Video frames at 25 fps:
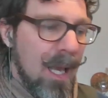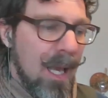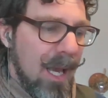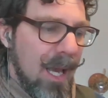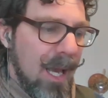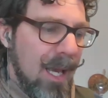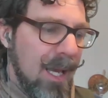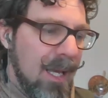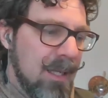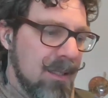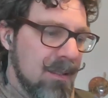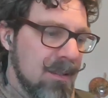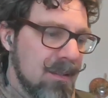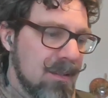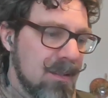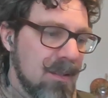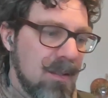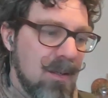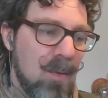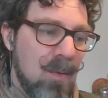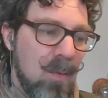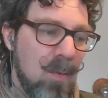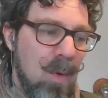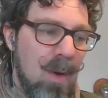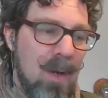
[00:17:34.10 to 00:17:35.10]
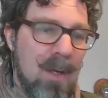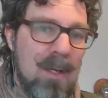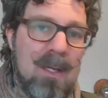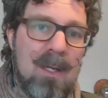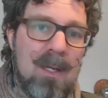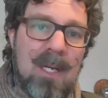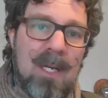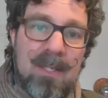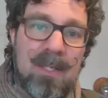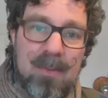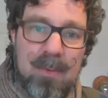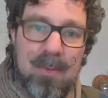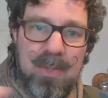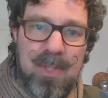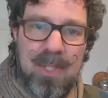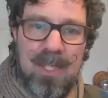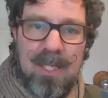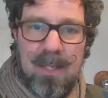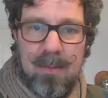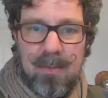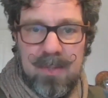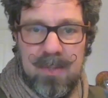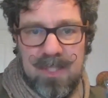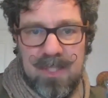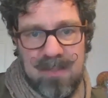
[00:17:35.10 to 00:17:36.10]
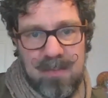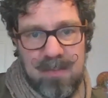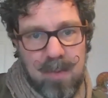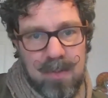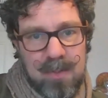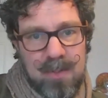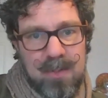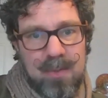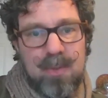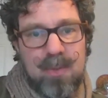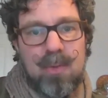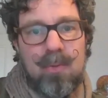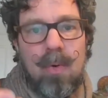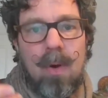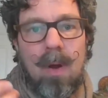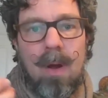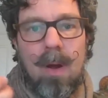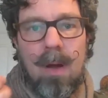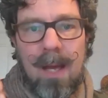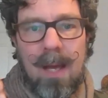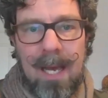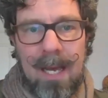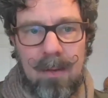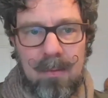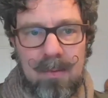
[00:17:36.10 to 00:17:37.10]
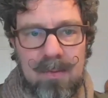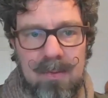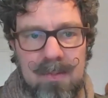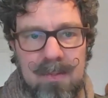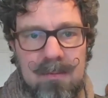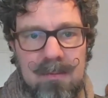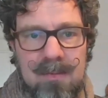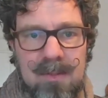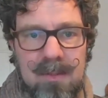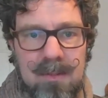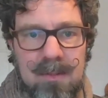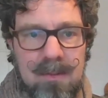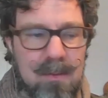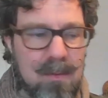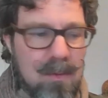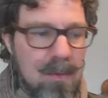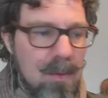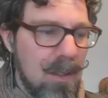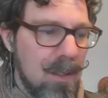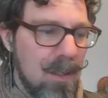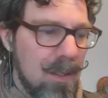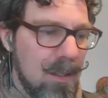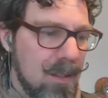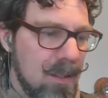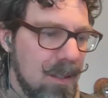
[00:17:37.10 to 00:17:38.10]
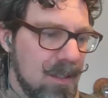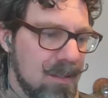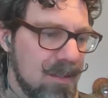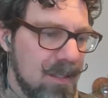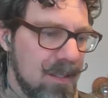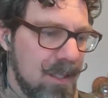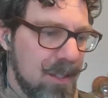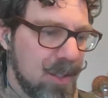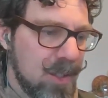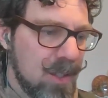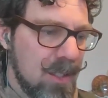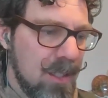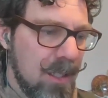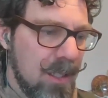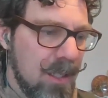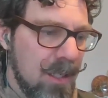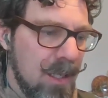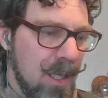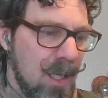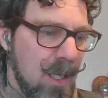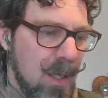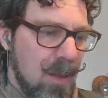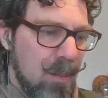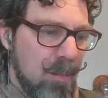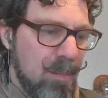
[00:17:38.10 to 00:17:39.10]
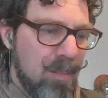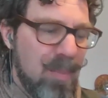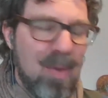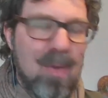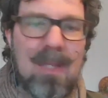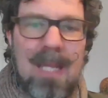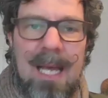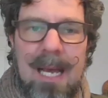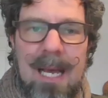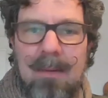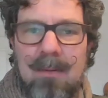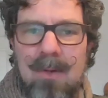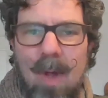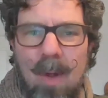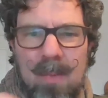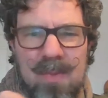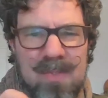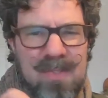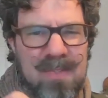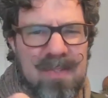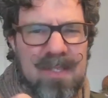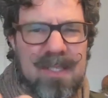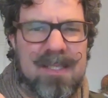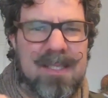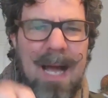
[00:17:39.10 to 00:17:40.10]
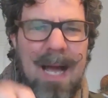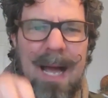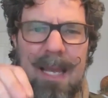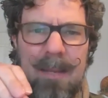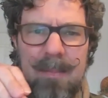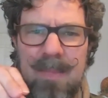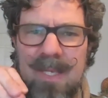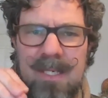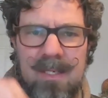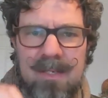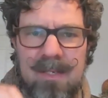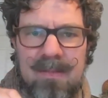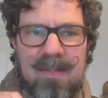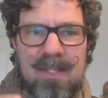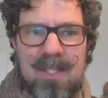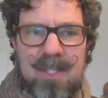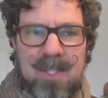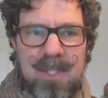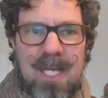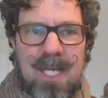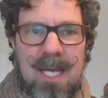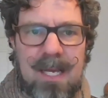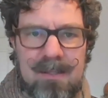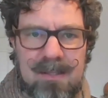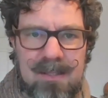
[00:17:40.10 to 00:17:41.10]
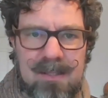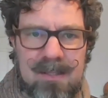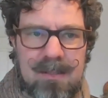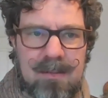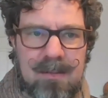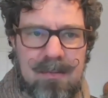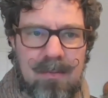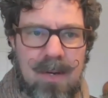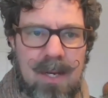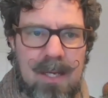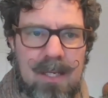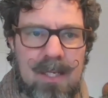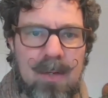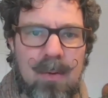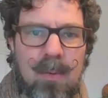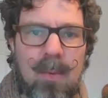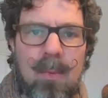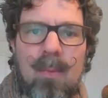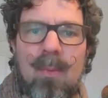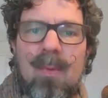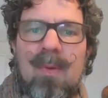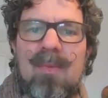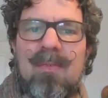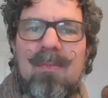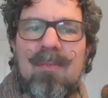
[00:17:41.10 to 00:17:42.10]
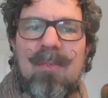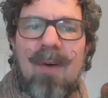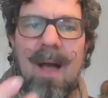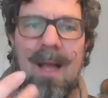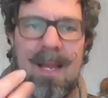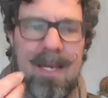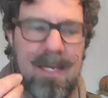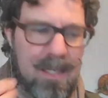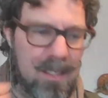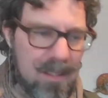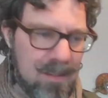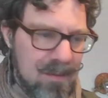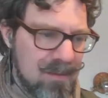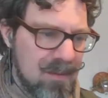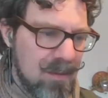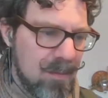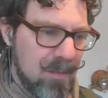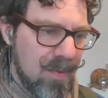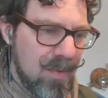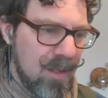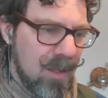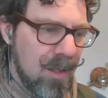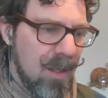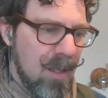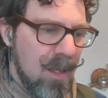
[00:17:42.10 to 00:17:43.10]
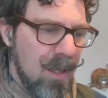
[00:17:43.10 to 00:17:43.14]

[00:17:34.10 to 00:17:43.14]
And one, educere, which is more to draw out, to essentially pull out almost the diamond in the chest, right? You're refining something.